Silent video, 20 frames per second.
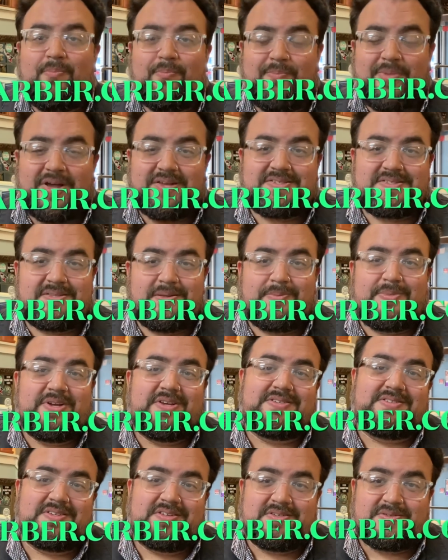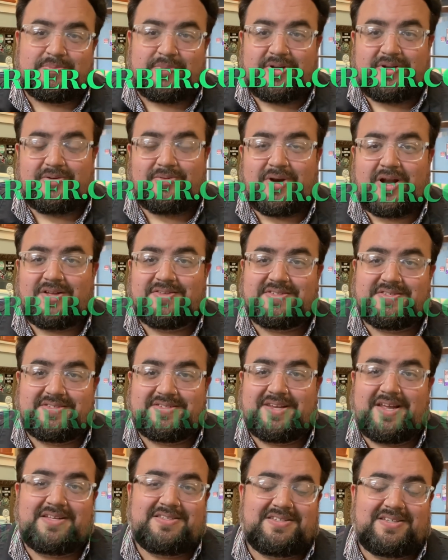Best in the business, been around since
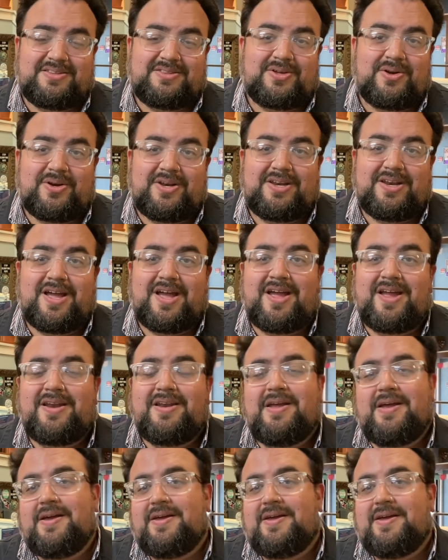1939.